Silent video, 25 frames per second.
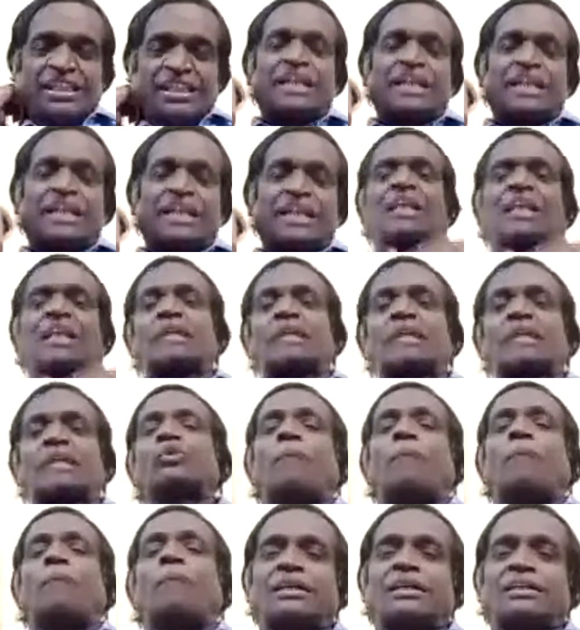India never
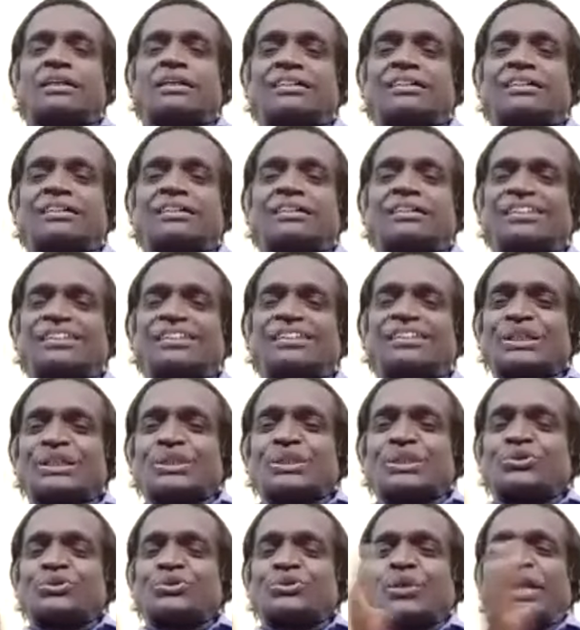looked back.
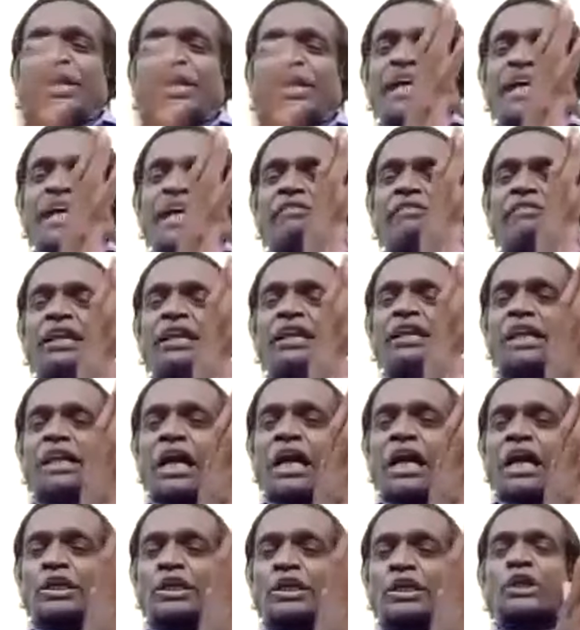So India
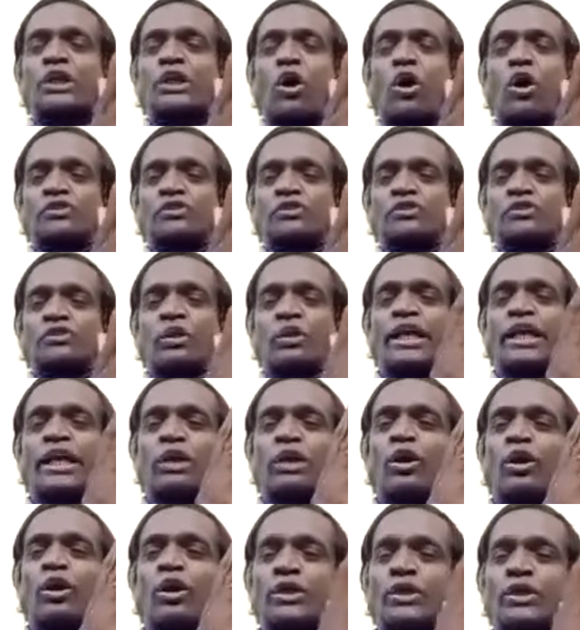were underdogs. That's
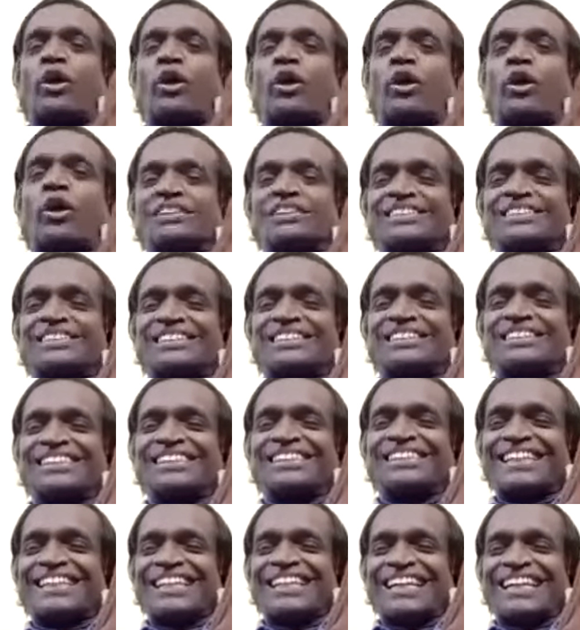what I call dog.
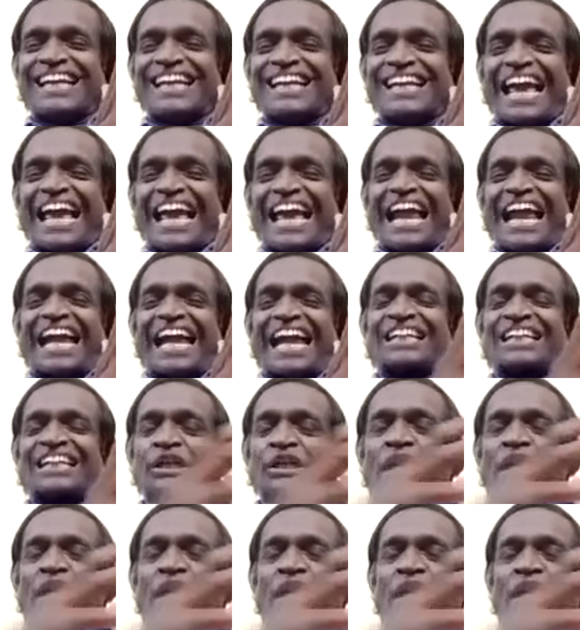
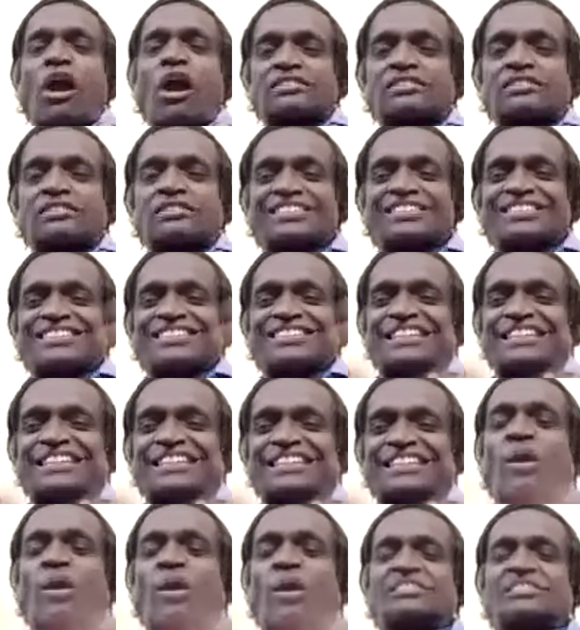And dark
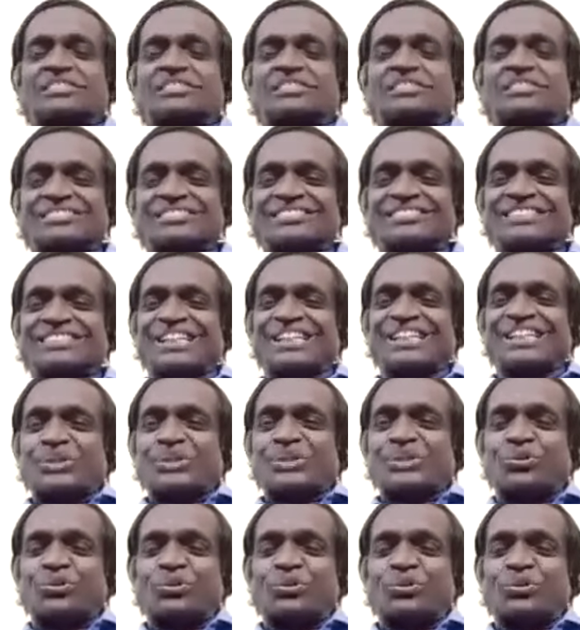horse, they won.
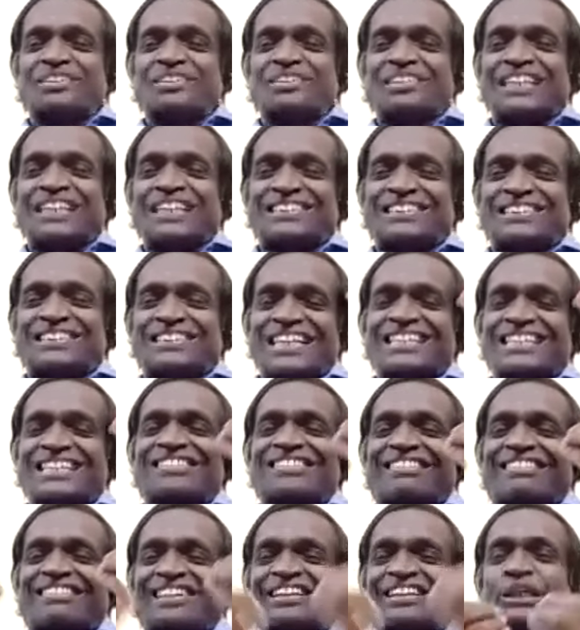So this
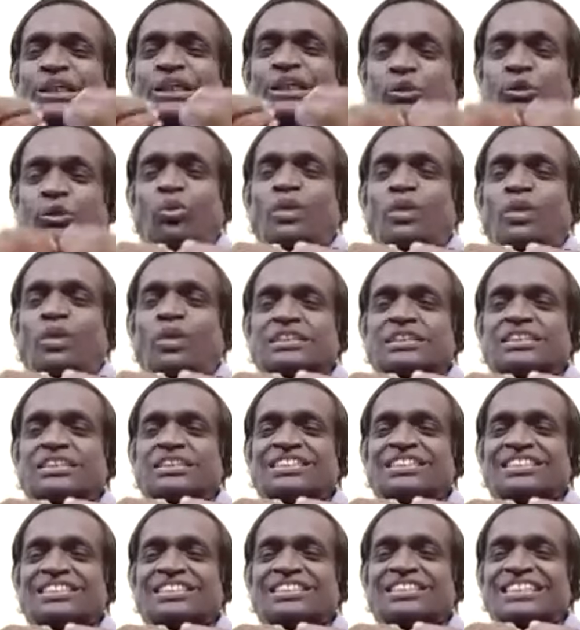has really told
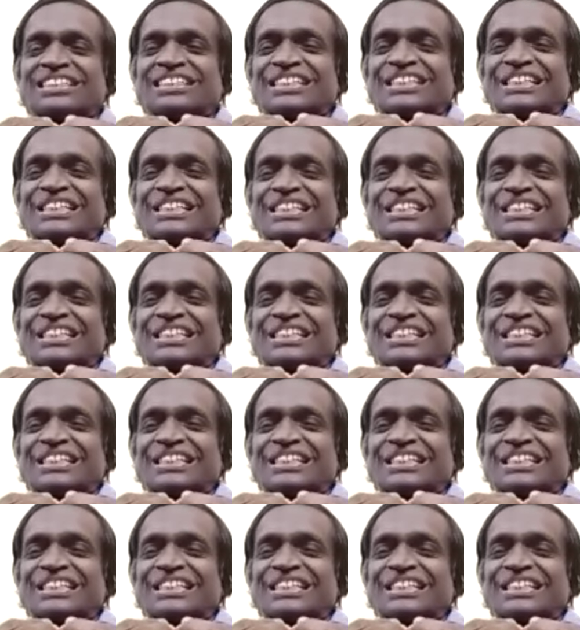us